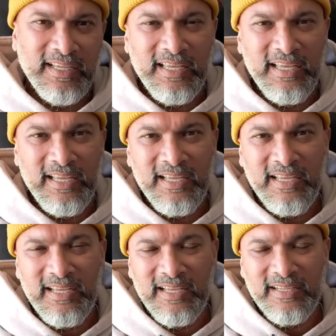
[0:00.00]

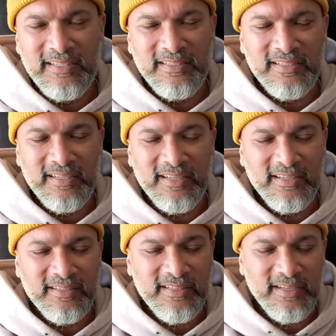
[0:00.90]
He is
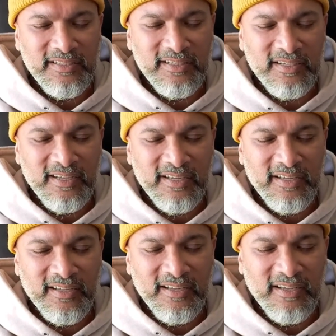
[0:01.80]
such
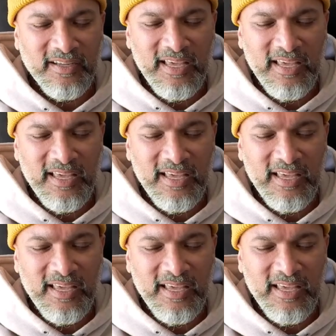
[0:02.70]
a